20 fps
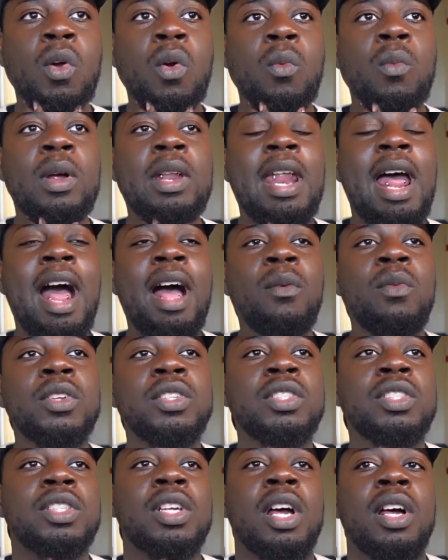when I
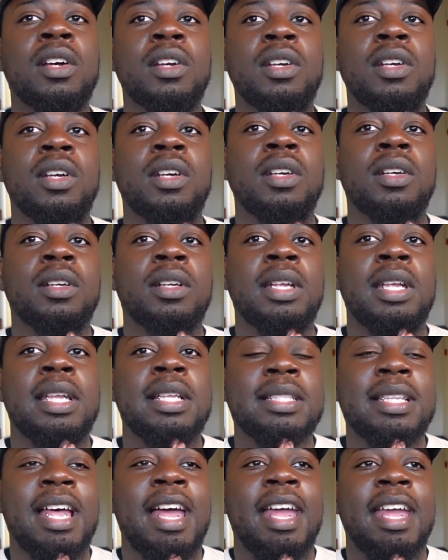was younger,
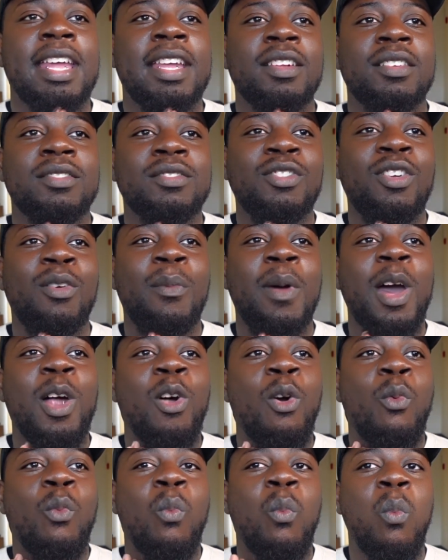it's like, no
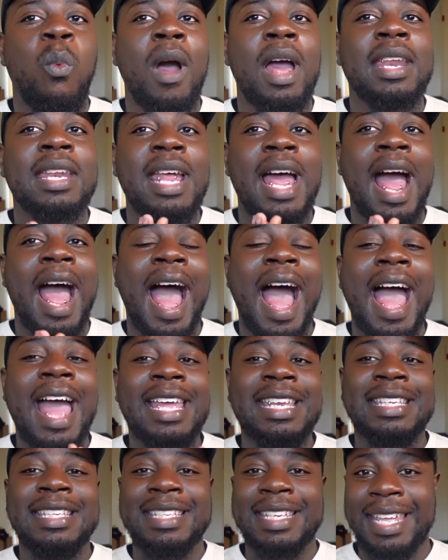matter what
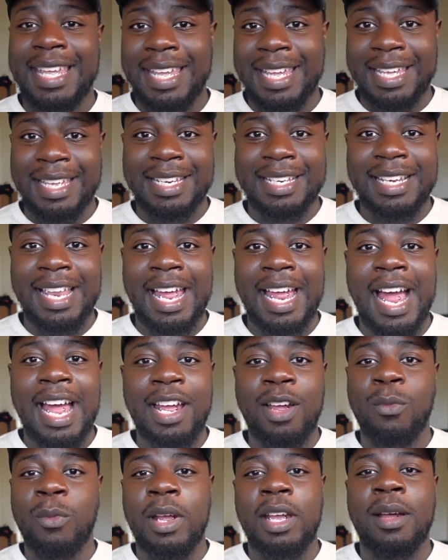I did, like I
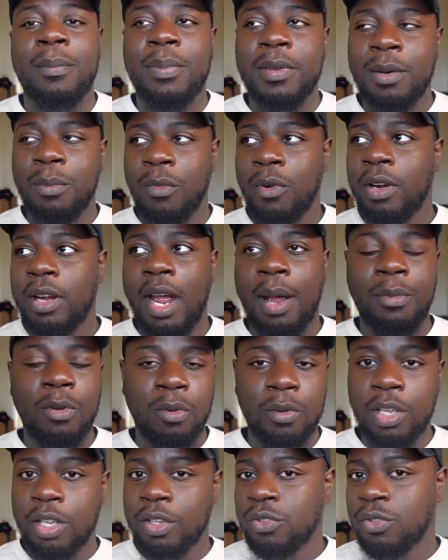can wake up in the morning, I'm
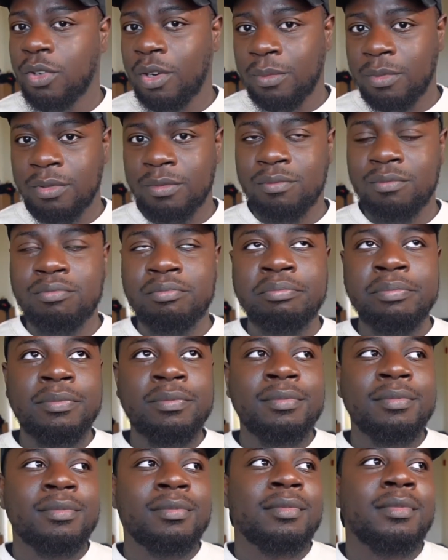gonna get in trouble.
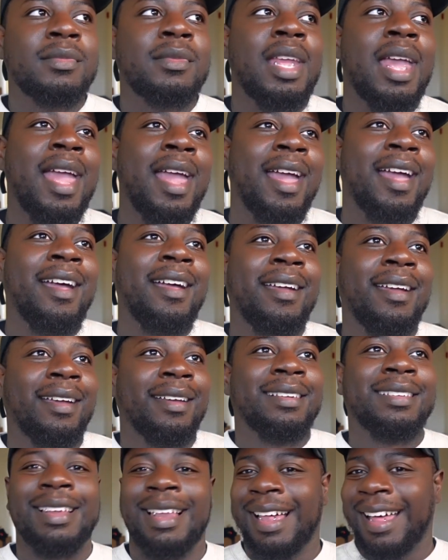
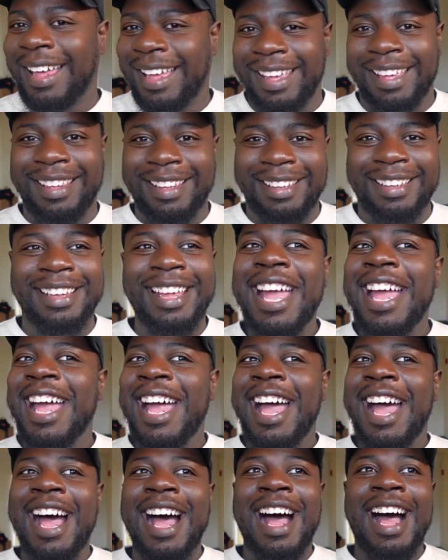Like,
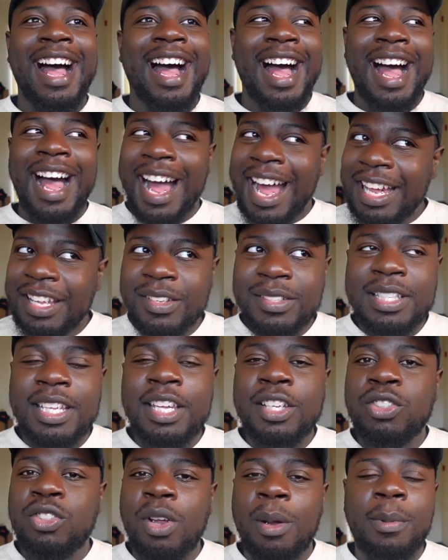I used to
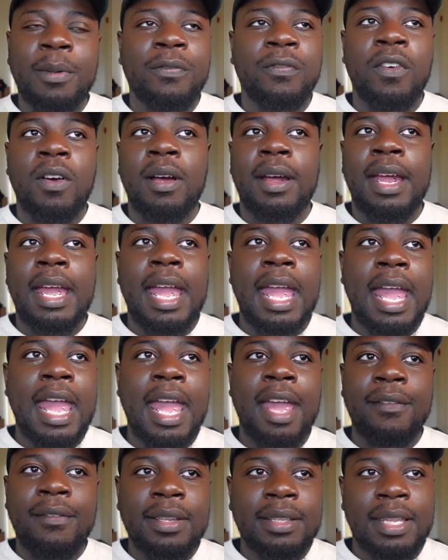get in trouble for
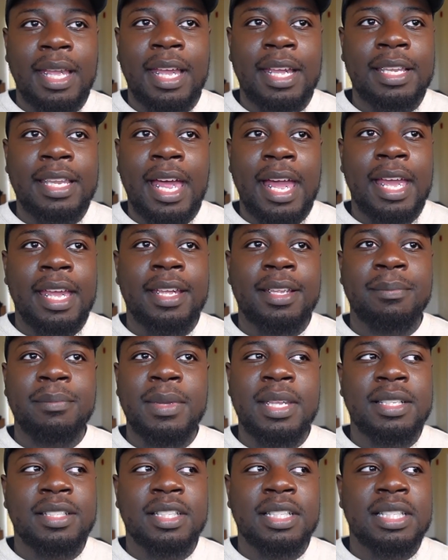everything, like
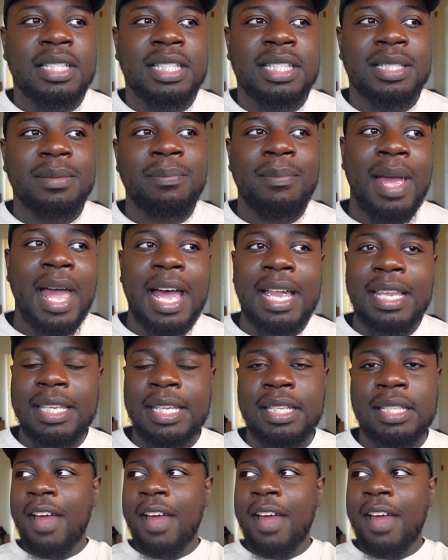me just smiling.